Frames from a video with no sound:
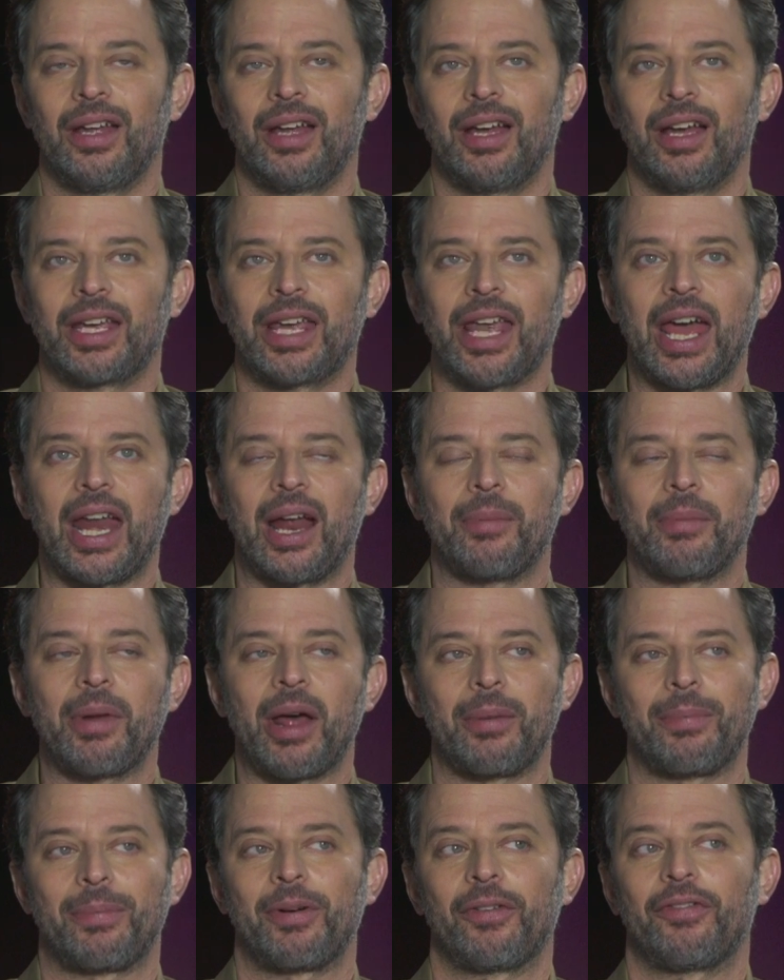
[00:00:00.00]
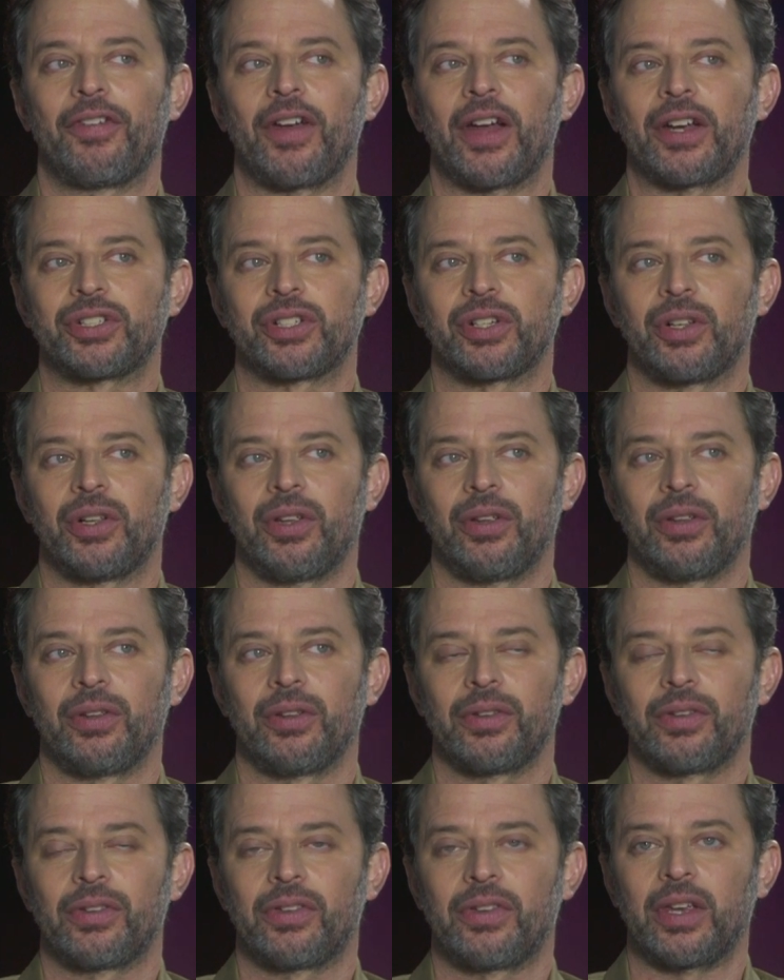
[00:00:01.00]
again, I'm not a professional
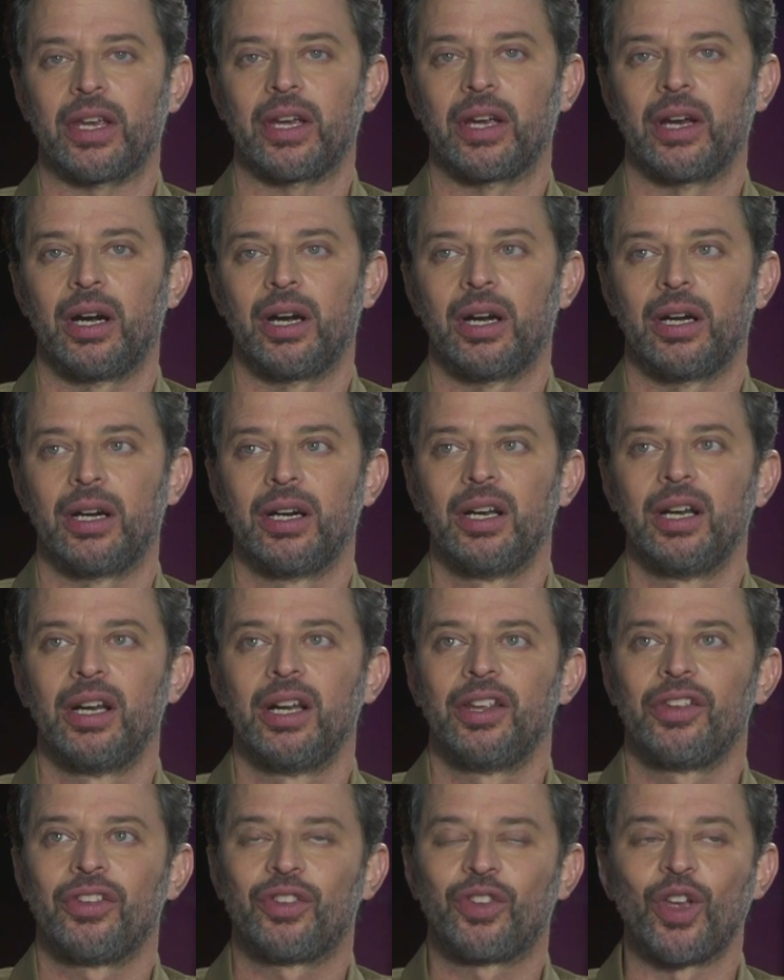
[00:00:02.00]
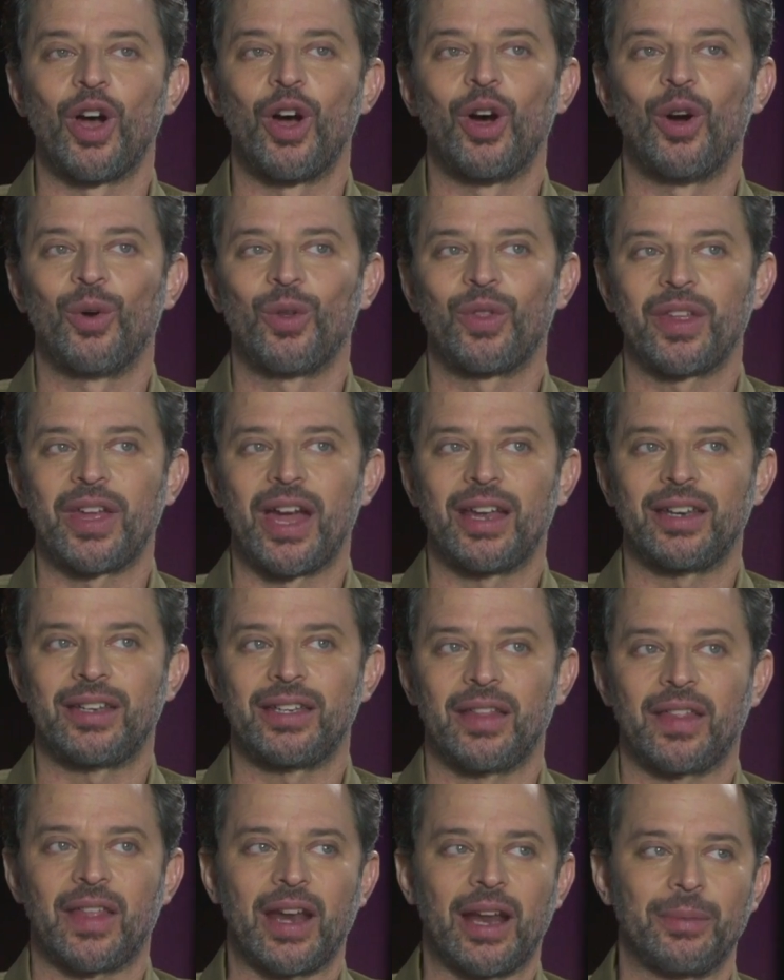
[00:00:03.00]
singer, so the
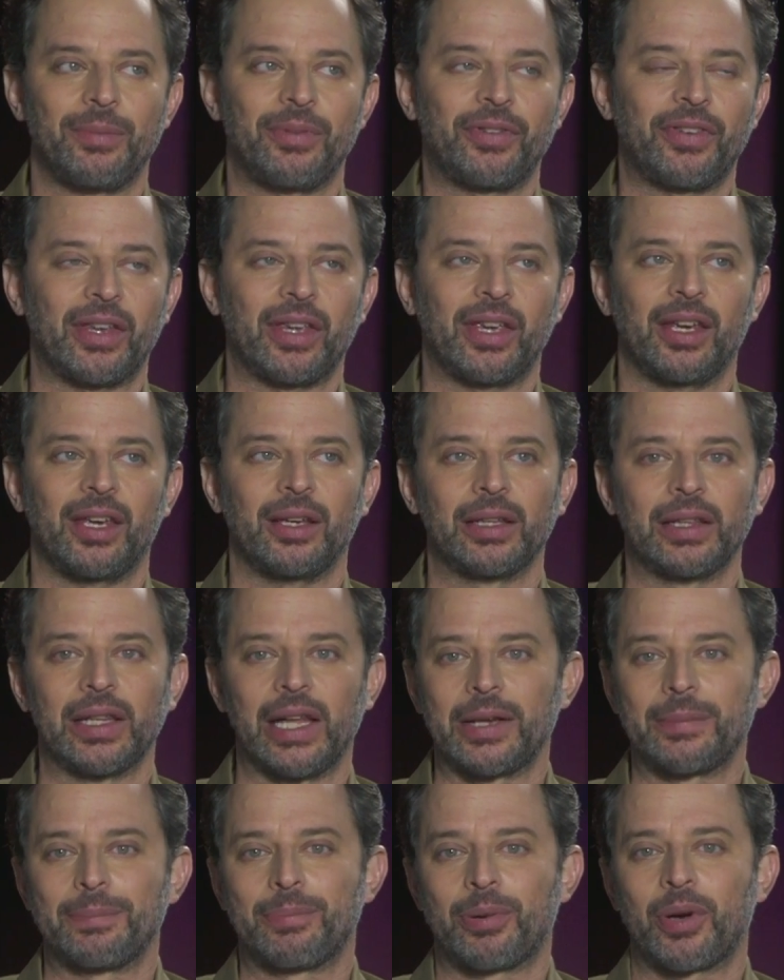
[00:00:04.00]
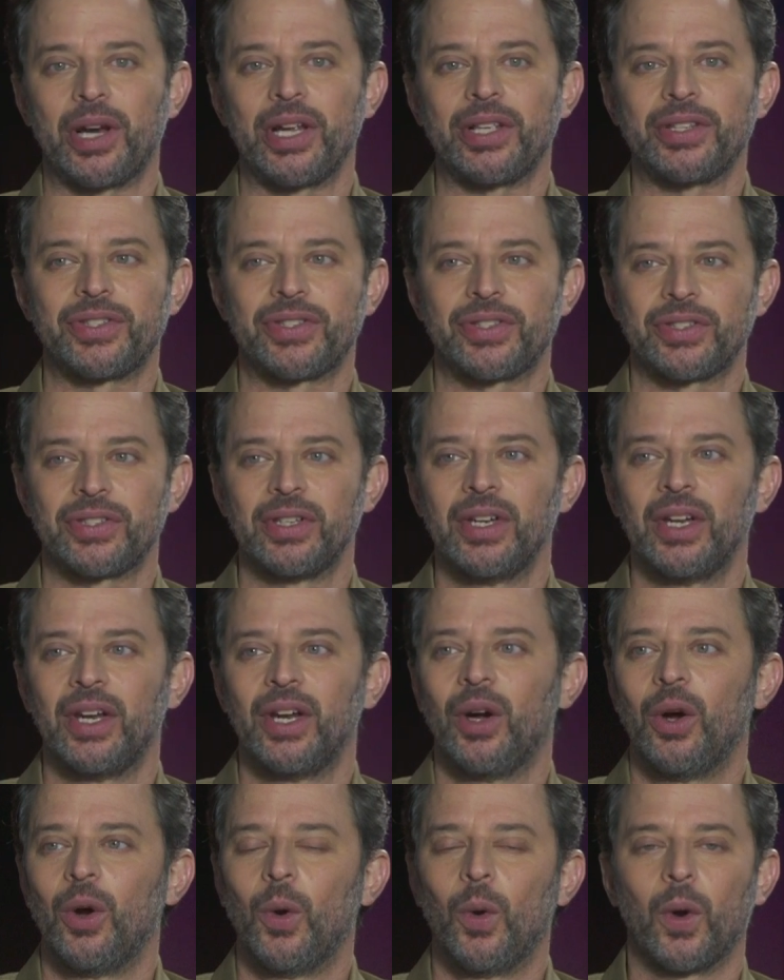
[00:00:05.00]
idea that I'm singing like Prince
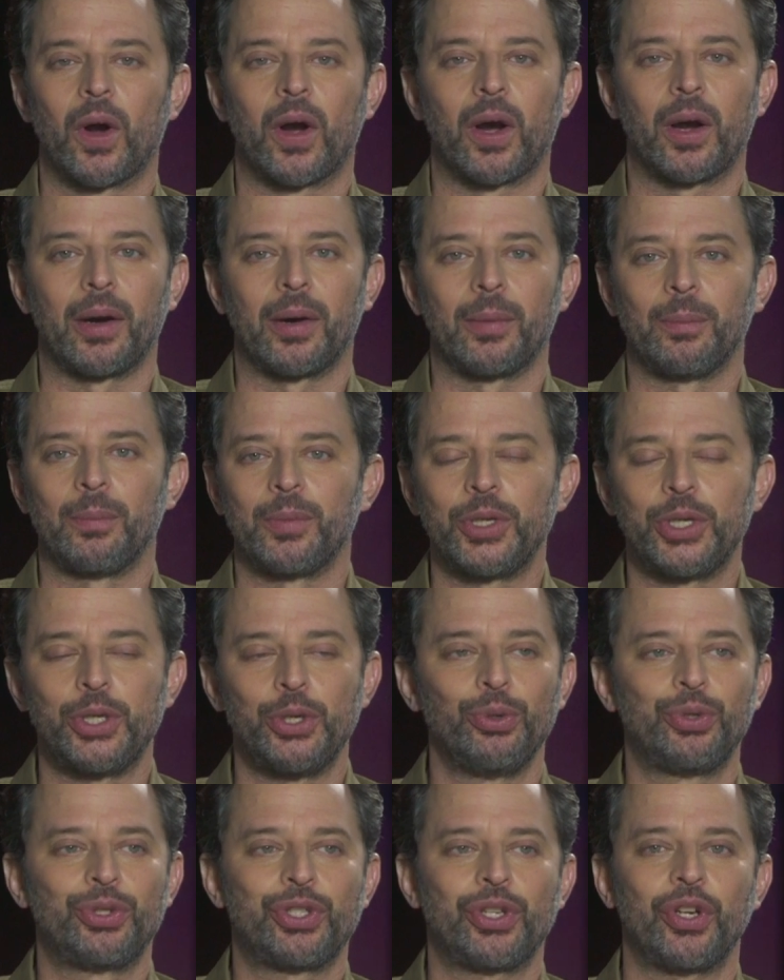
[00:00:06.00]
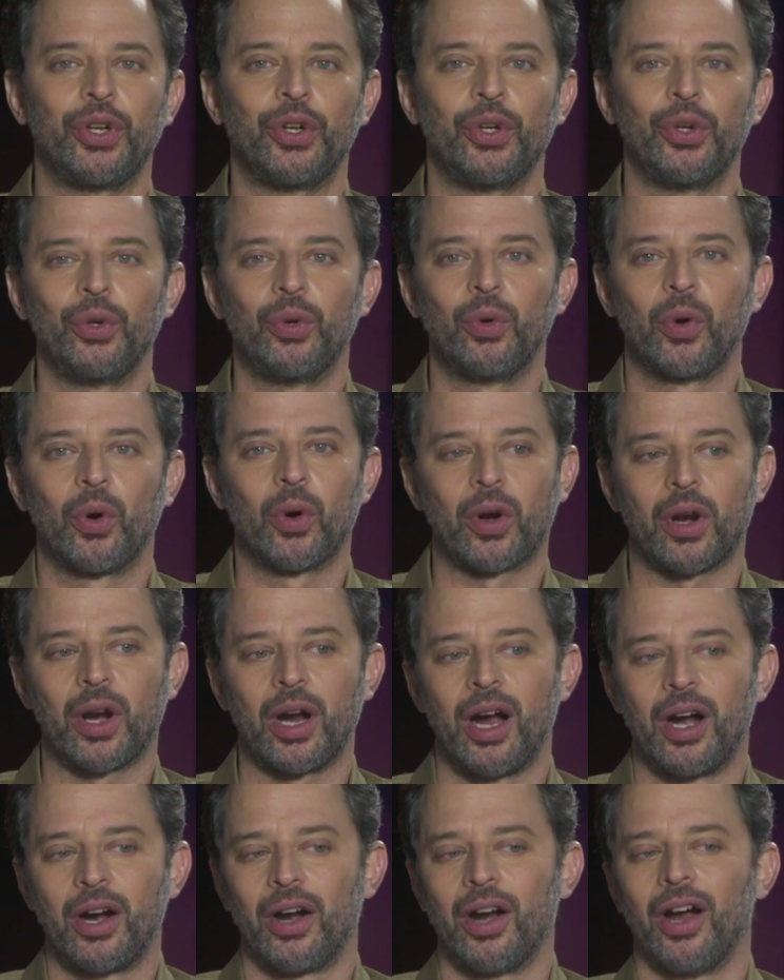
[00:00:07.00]
or U2 or
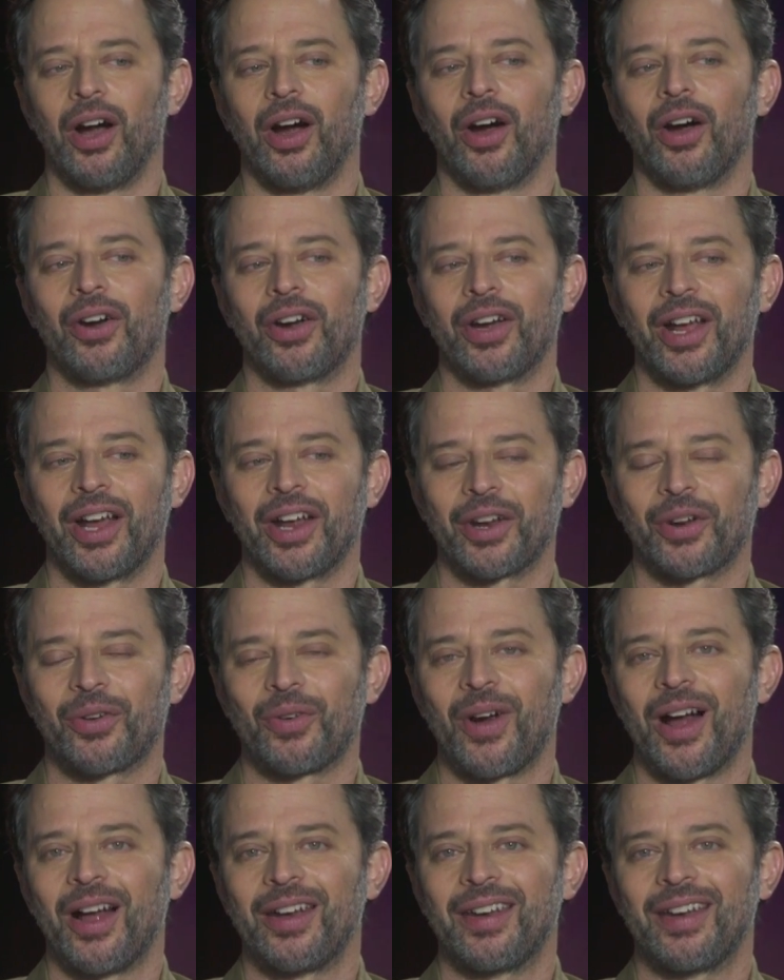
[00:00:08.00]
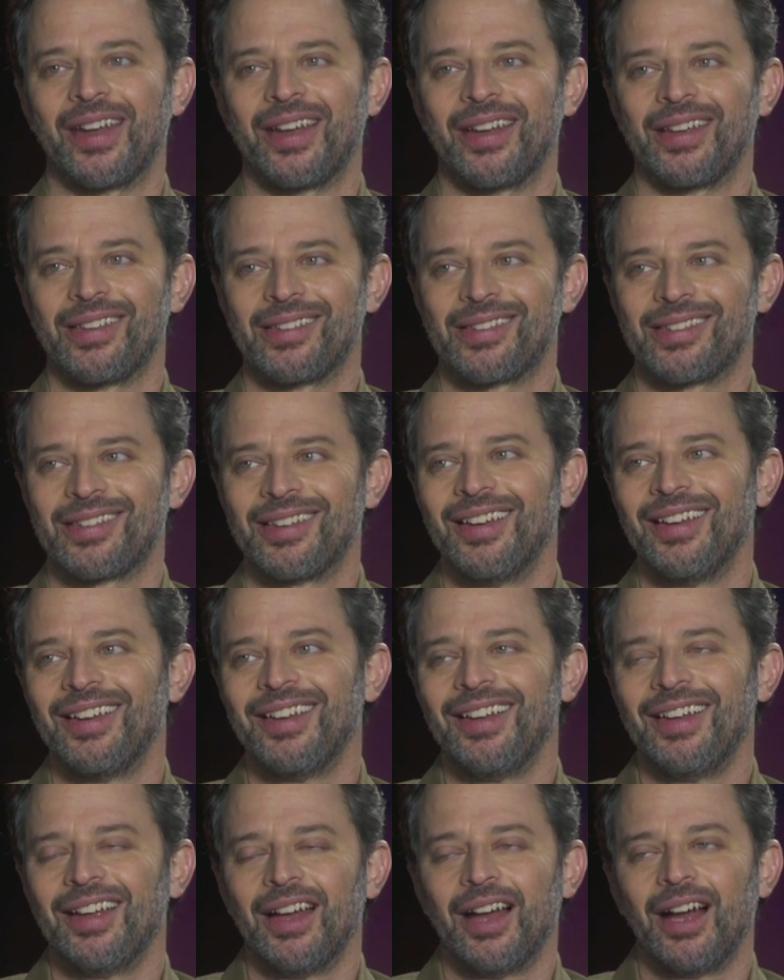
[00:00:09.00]
Ariana Grande is,
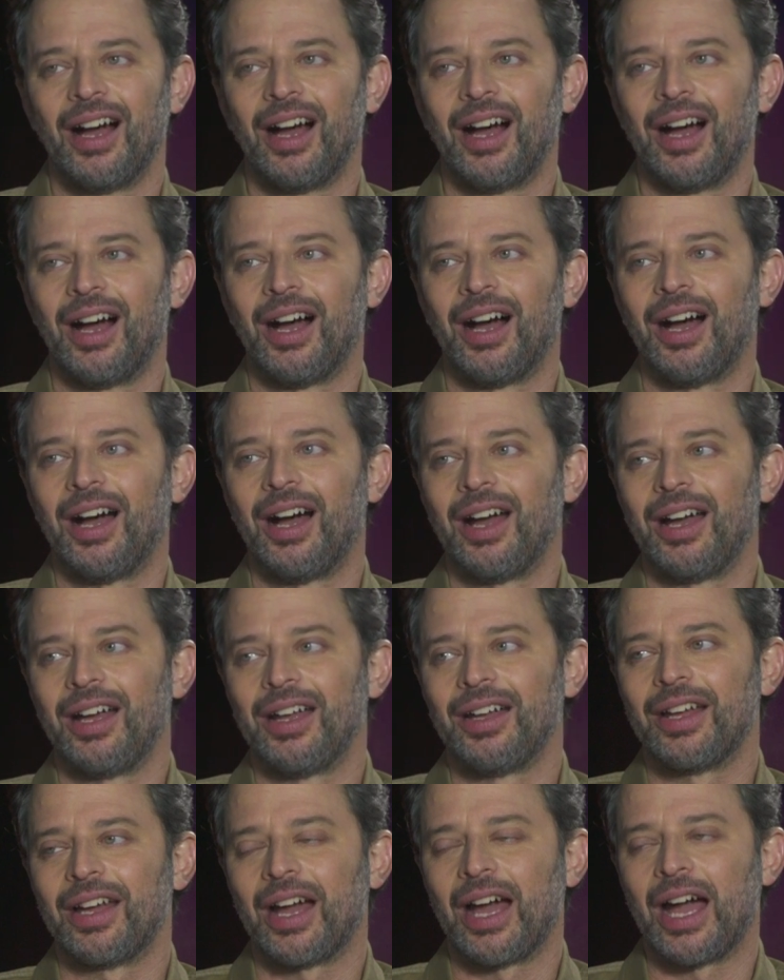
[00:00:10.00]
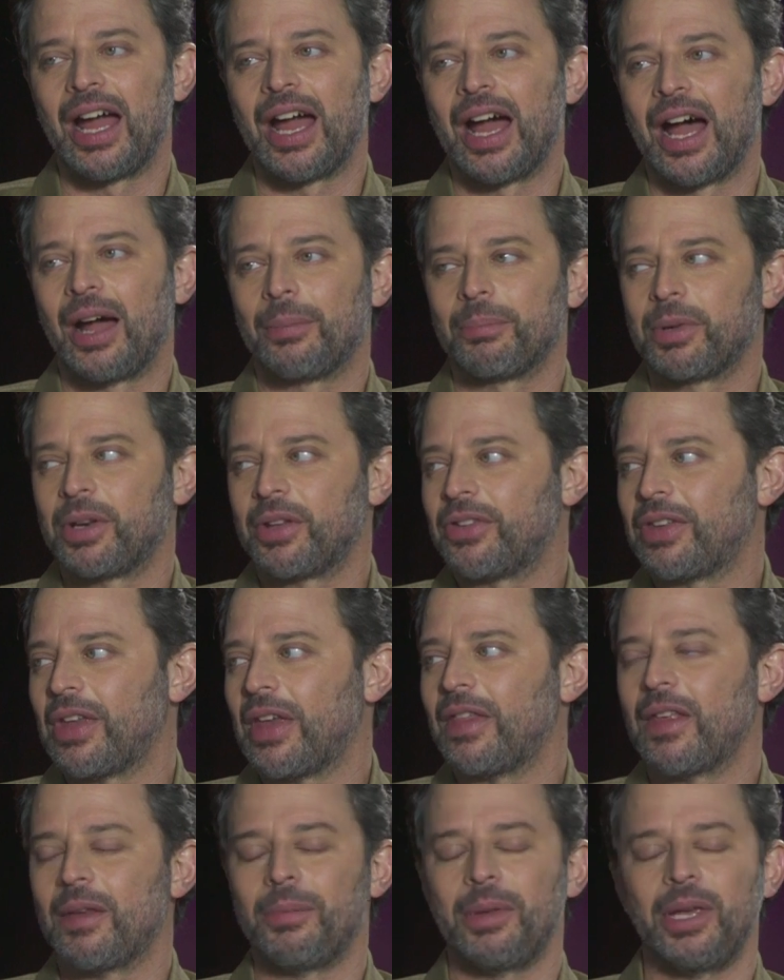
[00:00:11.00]
I'm gonna
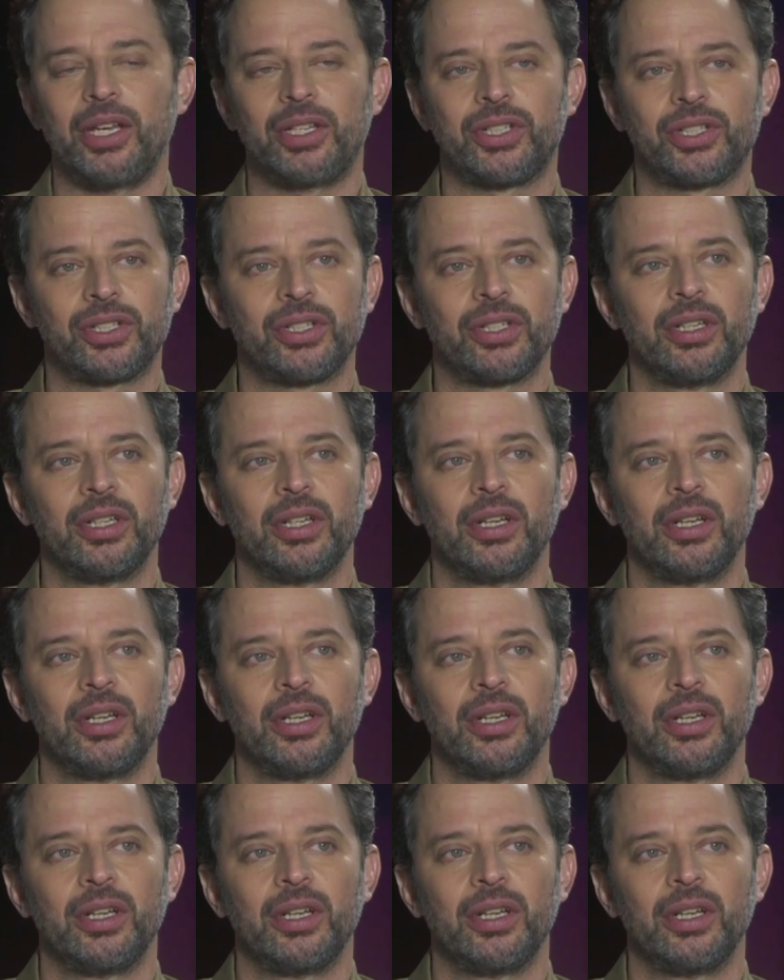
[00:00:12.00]
send them each